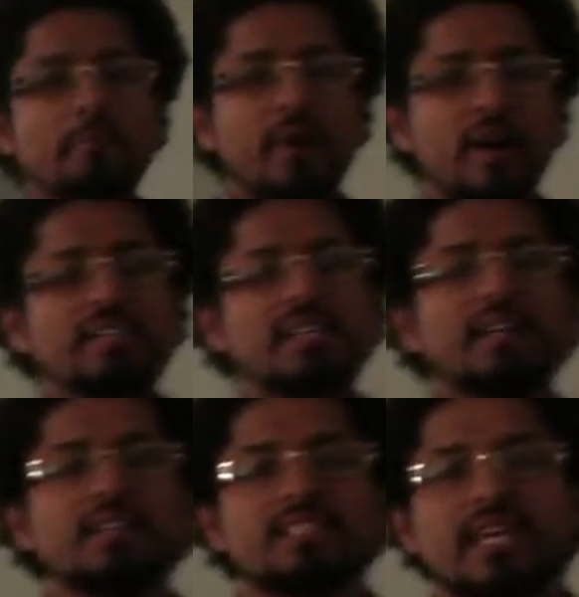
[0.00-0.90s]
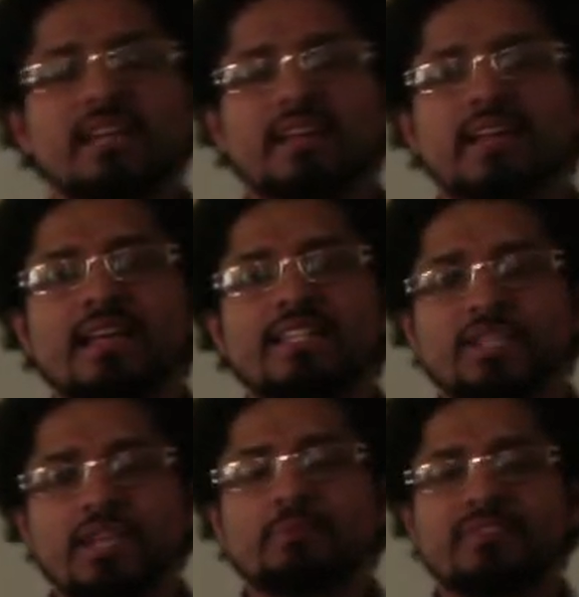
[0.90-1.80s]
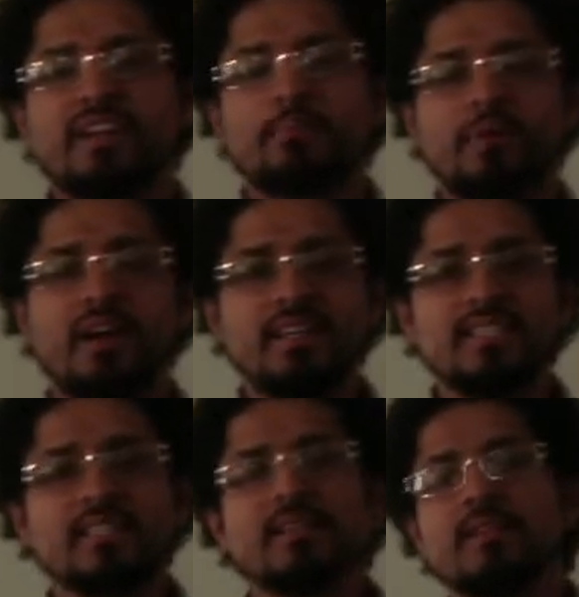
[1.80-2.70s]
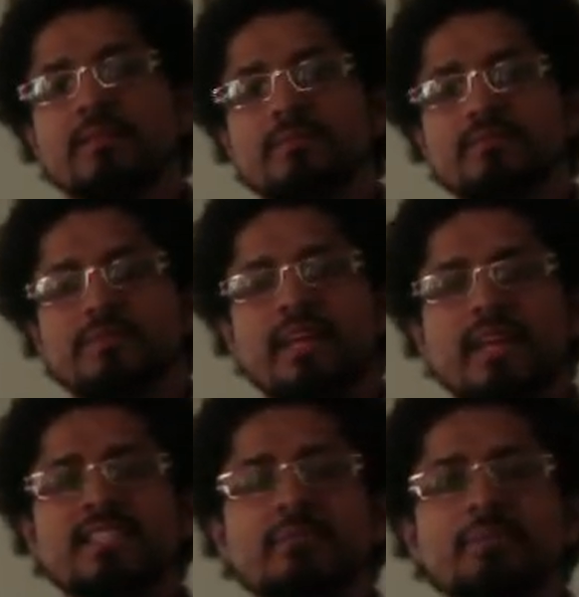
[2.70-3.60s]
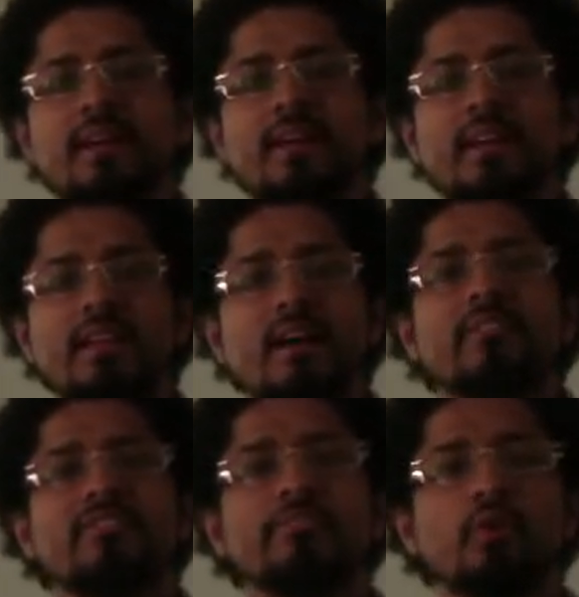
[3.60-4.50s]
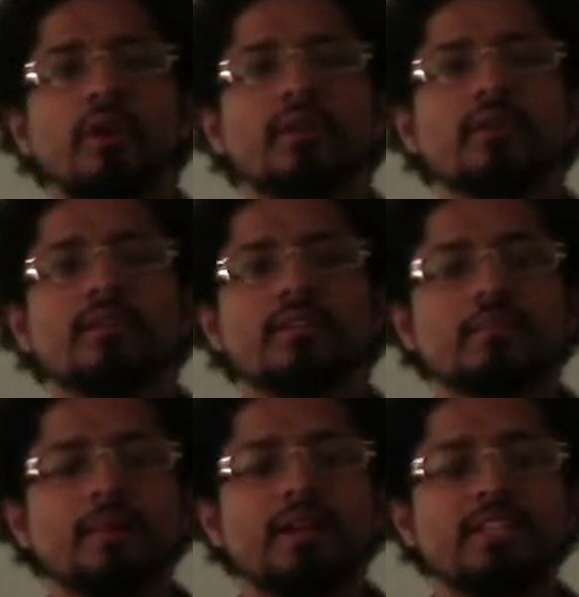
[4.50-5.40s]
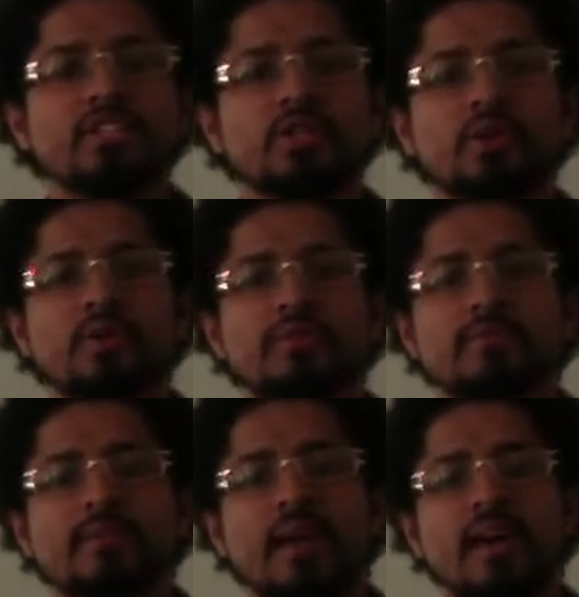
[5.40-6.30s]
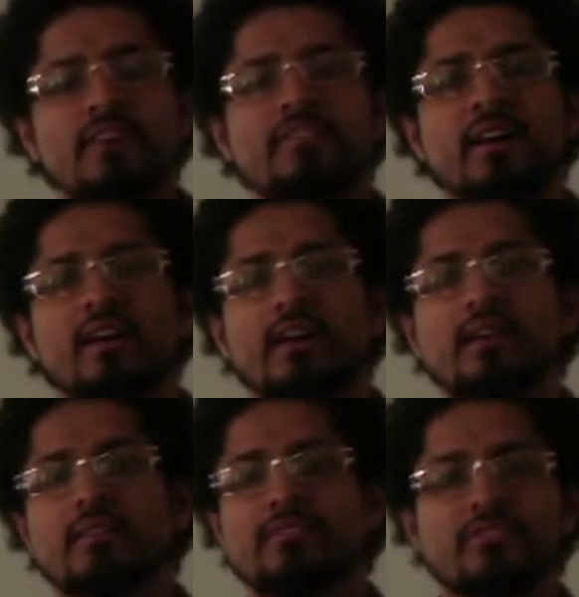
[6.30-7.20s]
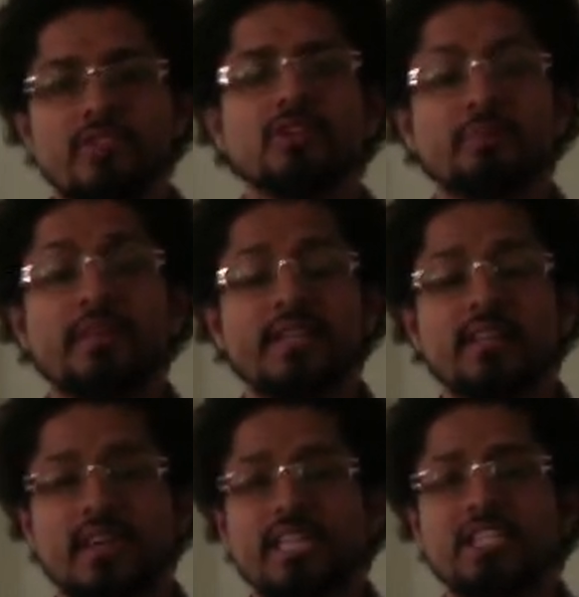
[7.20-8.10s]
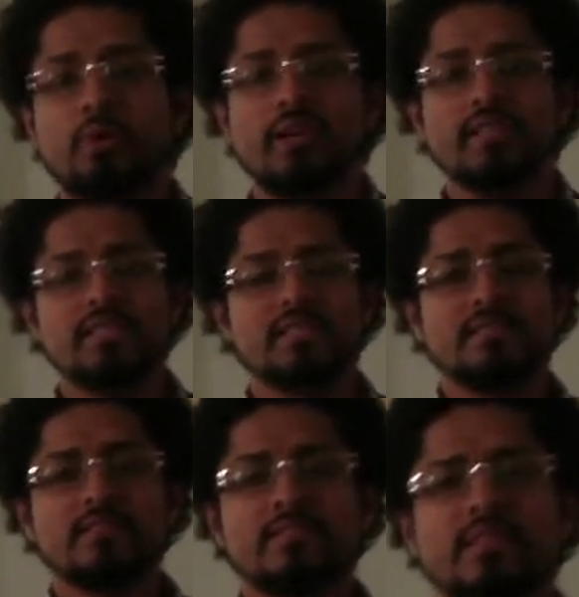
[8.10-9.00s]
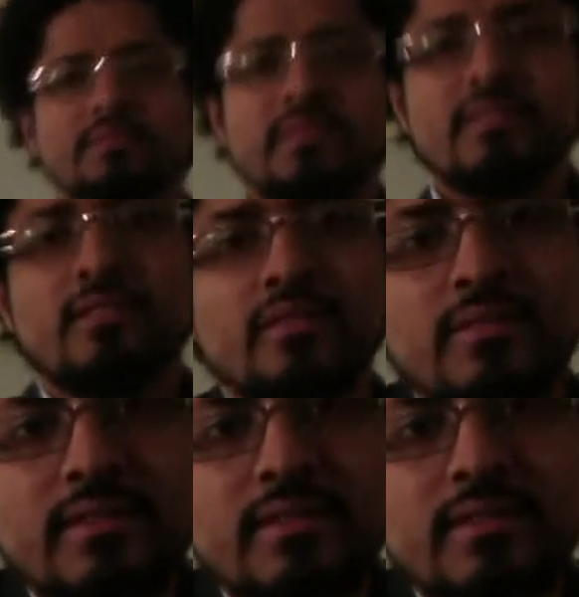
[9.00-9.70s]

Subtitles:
party saying that it's going to provide a prize that ends up being enough for the party to have, for there to be a legal consequence. Uh-oh.